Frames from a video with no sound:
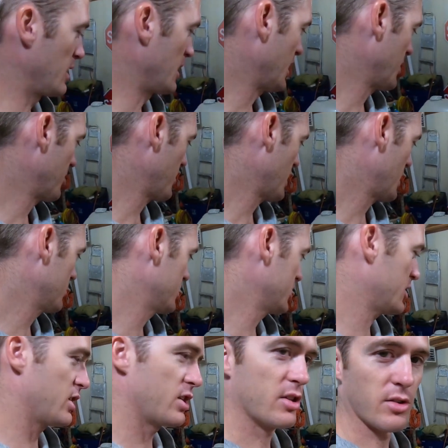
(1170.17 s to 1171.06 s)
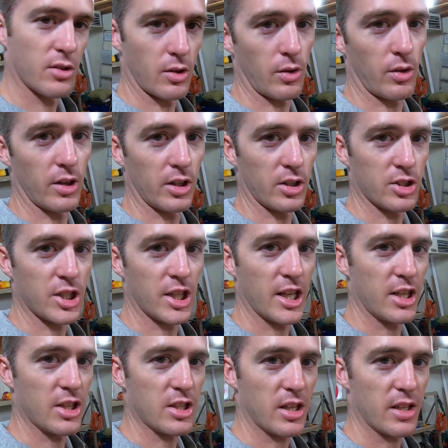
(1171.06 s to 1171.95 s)
Yeah, I probably should do an oil
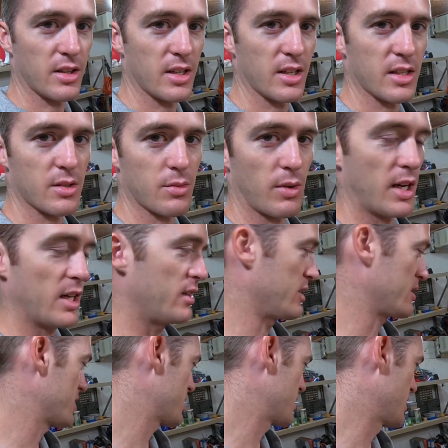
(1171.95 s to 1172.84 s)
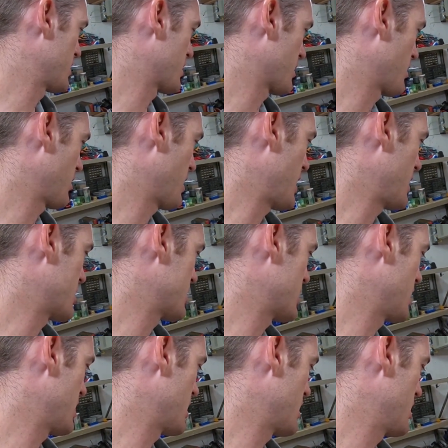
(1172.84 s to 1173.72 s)
change on this while it's in the garage
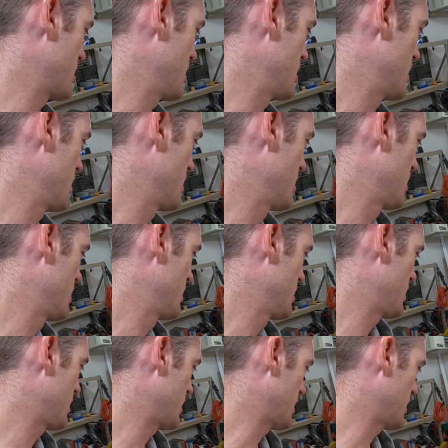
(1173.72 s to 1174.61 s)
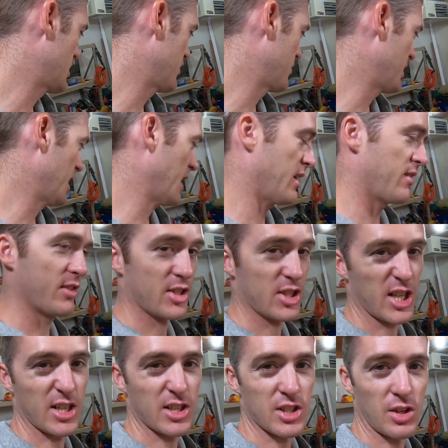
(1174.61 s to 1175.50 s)
here. I haven't
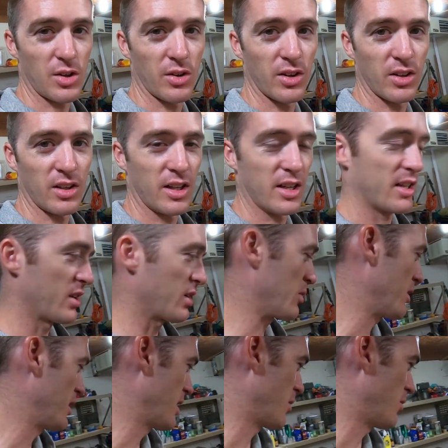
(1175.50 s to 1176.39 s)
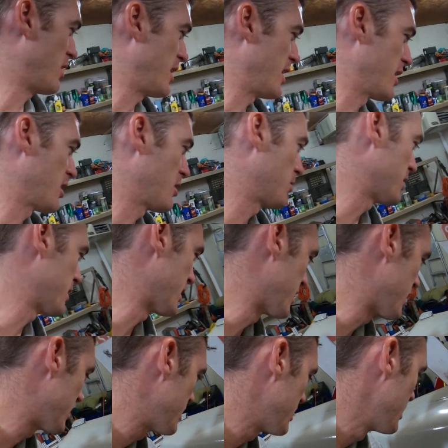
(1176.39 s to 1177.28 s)
changed the oil on it in quite a while,
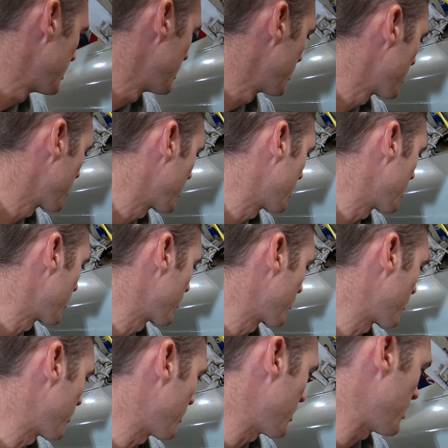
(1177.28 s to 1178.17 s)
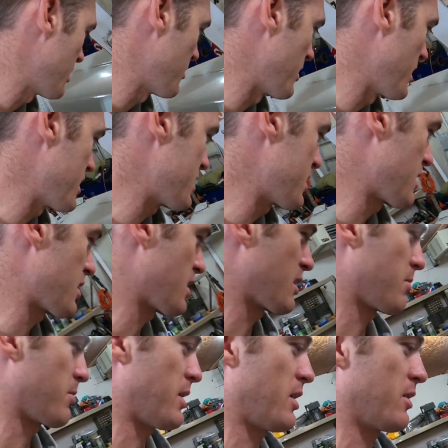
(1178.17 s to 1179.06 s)
but the one amazing
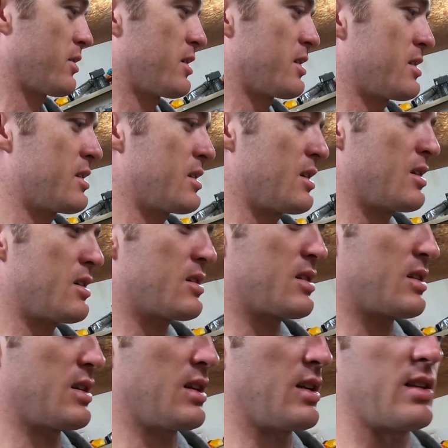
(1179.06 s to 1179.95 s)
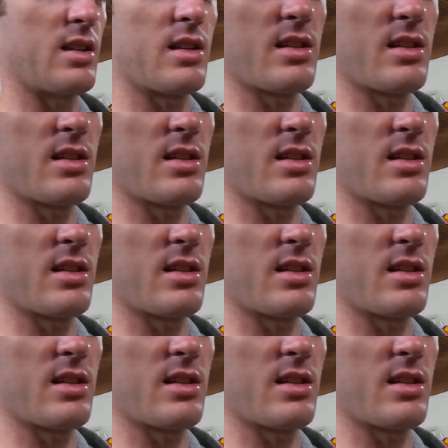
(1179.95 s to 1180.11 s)
thing about this is it